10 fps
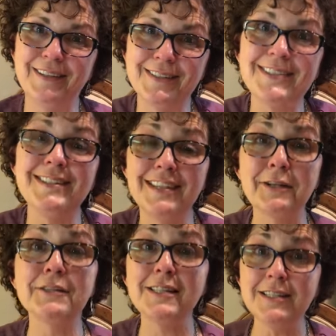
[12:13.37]
there's a
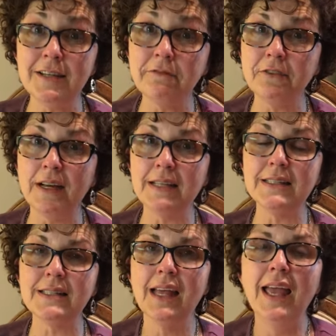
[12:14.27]
there's a
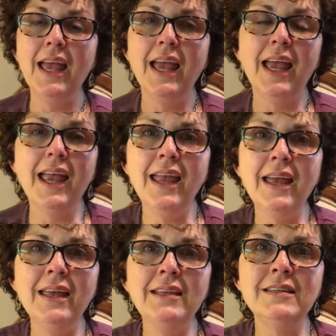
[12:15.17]
difference
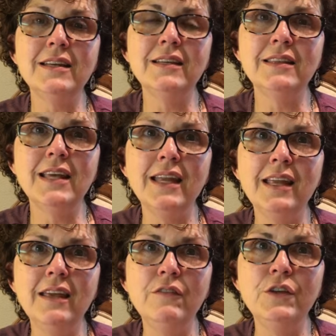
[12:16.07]
and that
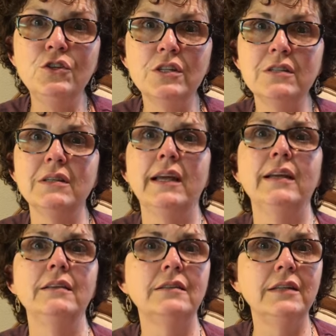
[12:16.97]
if you just
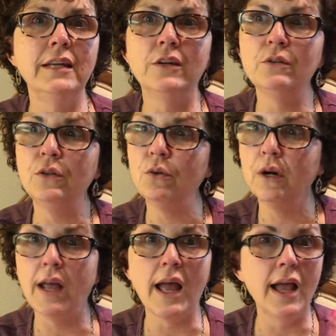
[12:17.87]
like you know
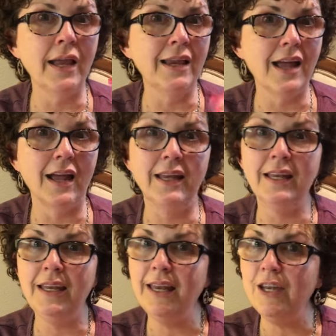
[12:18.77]
lord i i
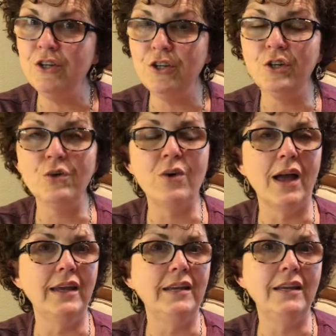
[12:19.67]
need you
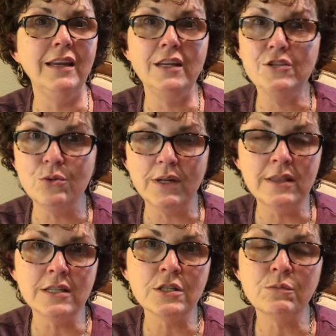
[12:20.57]
i need you in
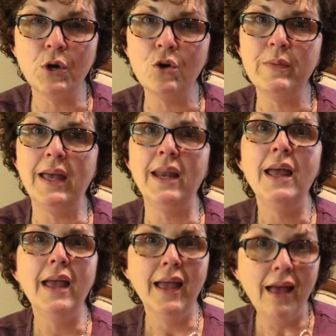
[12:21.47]
this moment
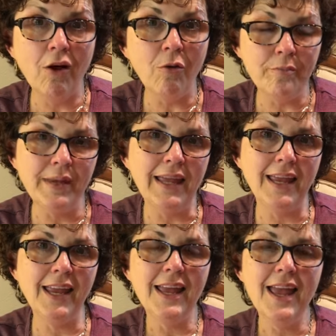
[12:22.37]
help
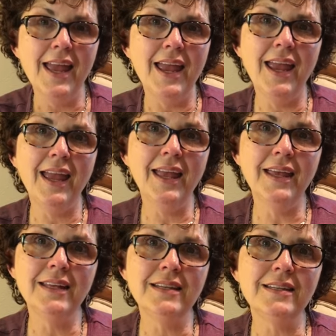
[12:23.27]
me
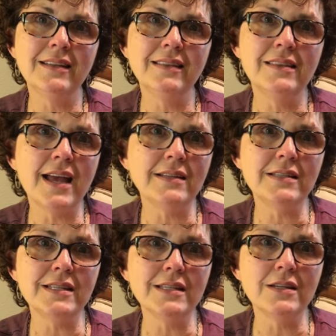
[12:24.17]
and
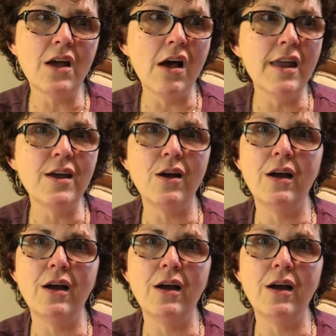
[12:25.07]
that's not